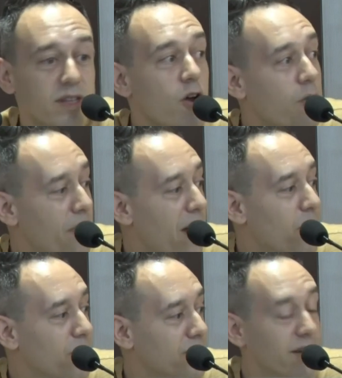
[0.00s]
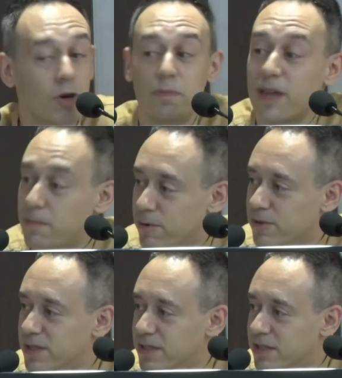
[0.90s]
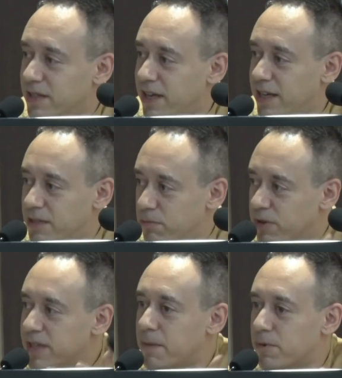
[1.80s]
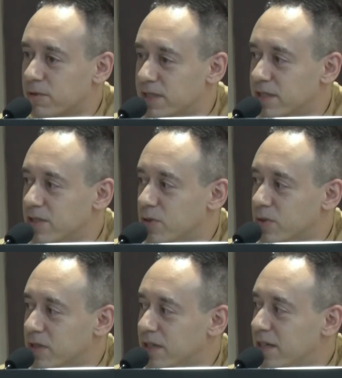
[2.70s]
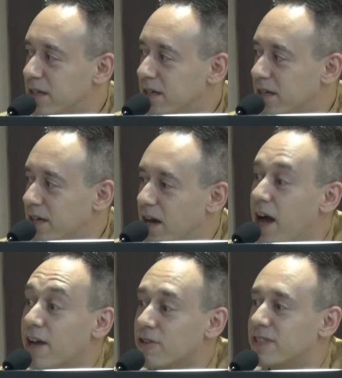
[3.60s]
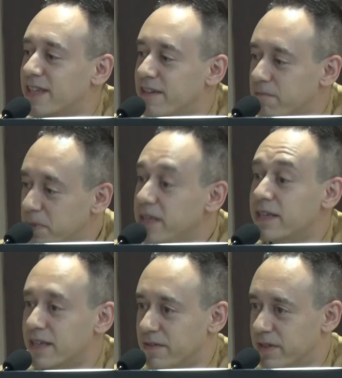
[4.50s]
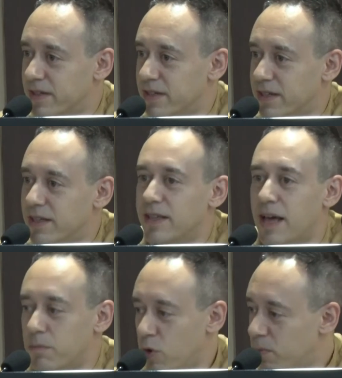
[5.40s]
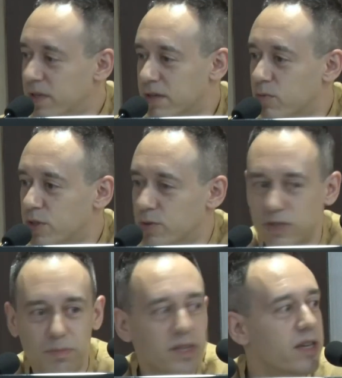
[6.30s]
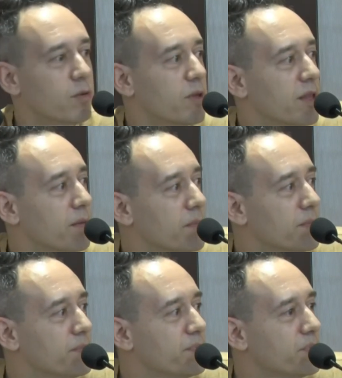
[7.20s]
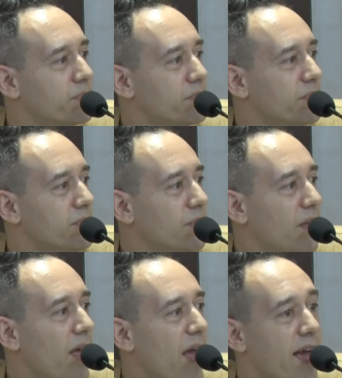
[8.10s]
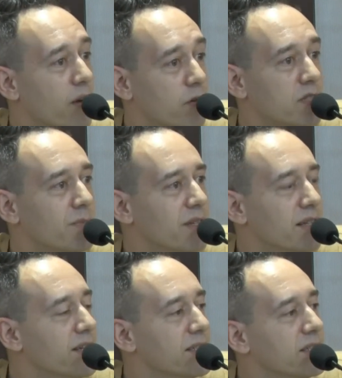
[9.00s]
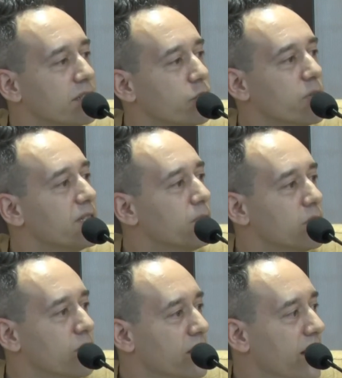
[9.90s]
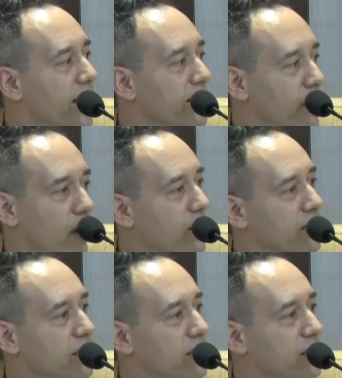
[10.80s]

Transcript: our power to help that person and to bring that person to a higher state of being even in that moment in which we're speaking with them. And ultimately, it isn't a choice between head and heart.